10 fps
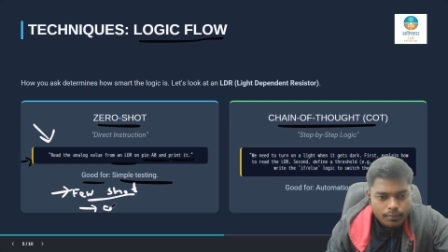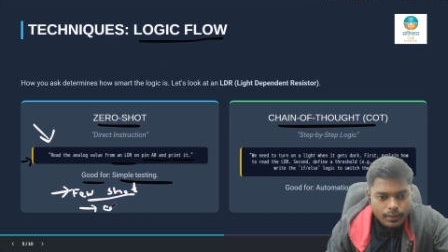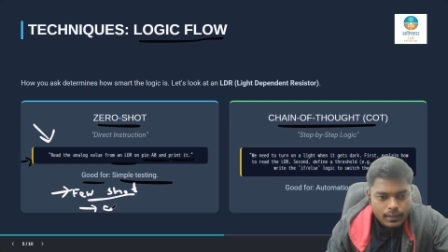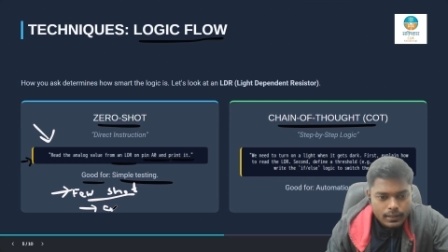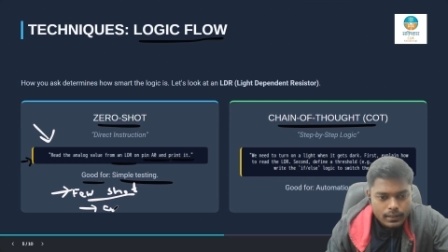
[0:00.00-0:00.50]

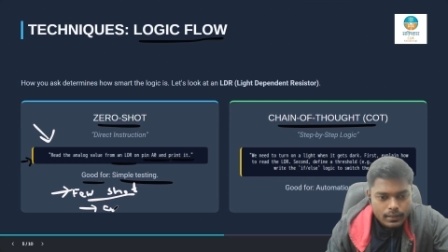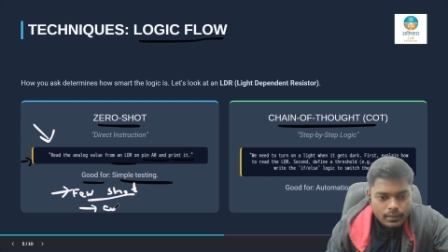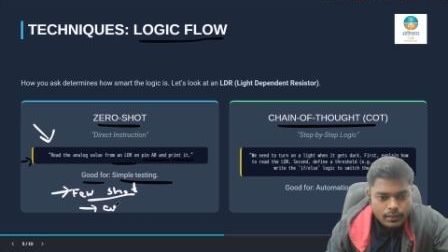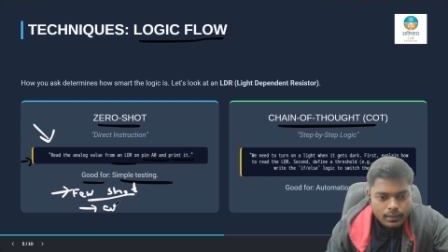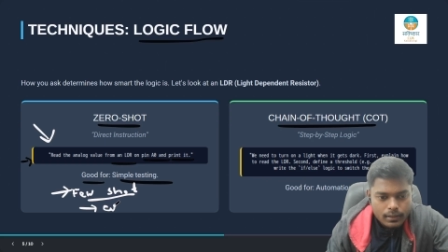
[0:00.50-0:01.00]
With
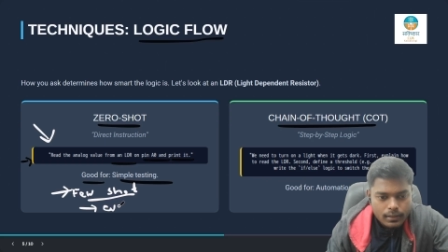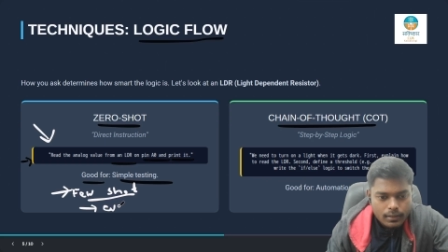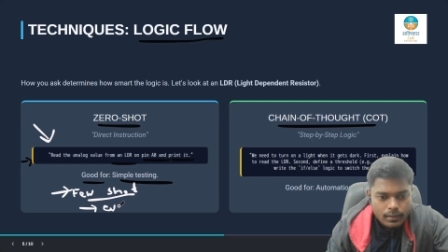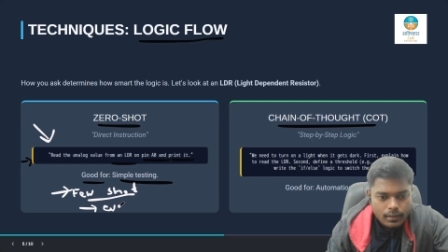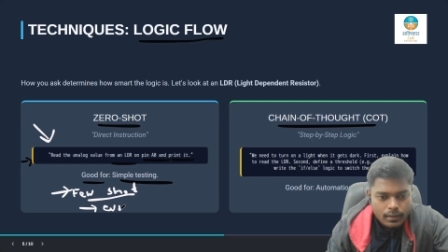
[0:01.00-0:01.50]

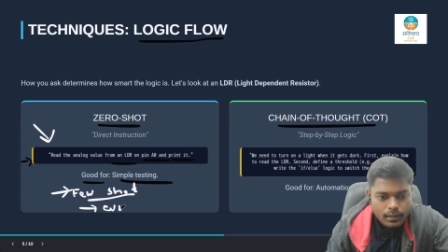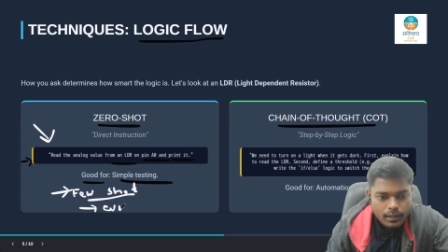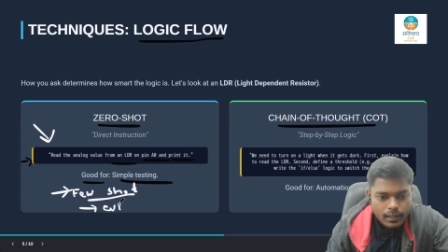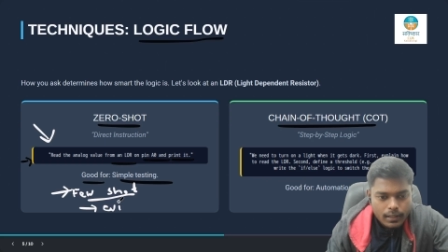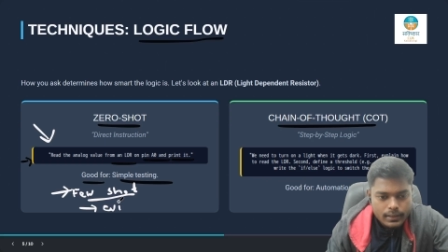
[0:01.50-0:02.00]

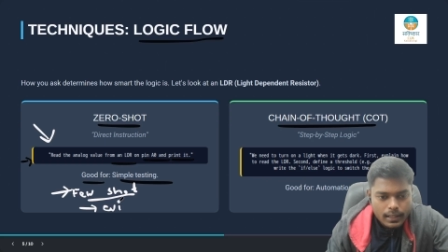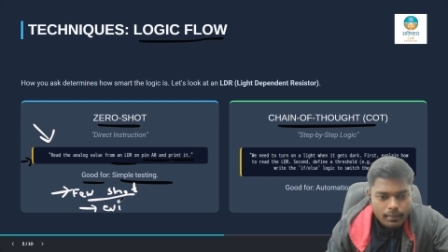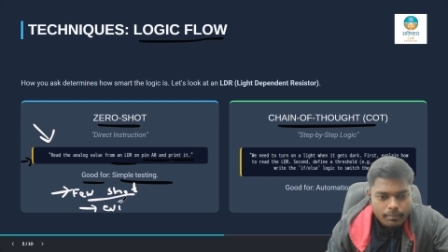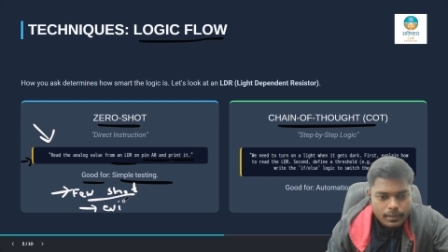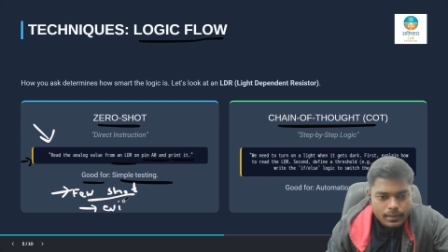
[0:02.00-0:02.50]

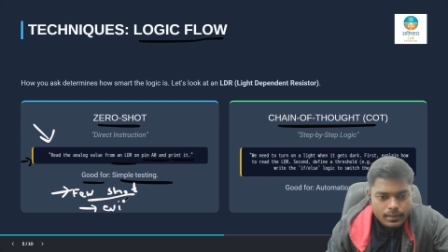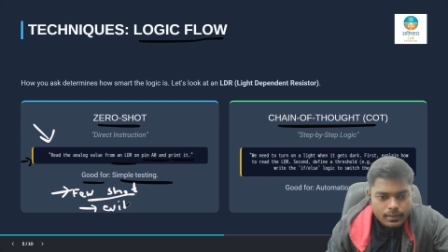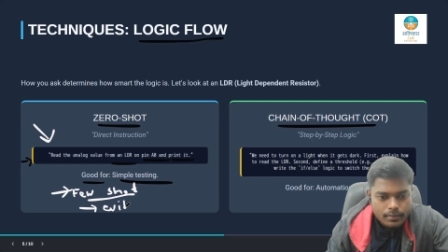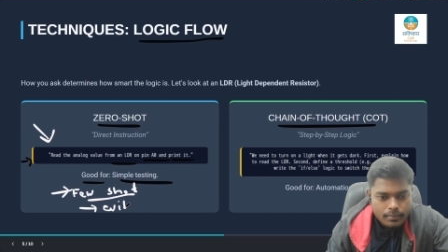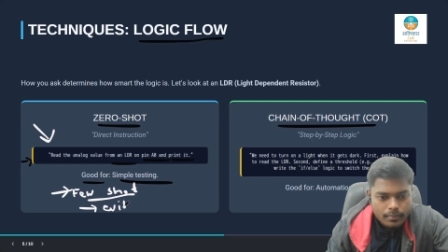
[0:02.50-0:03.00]

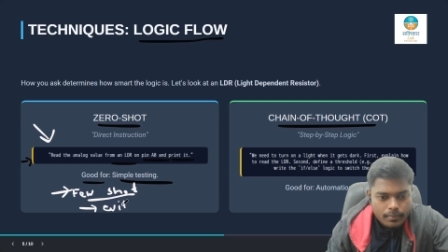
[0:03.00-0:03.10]
examples.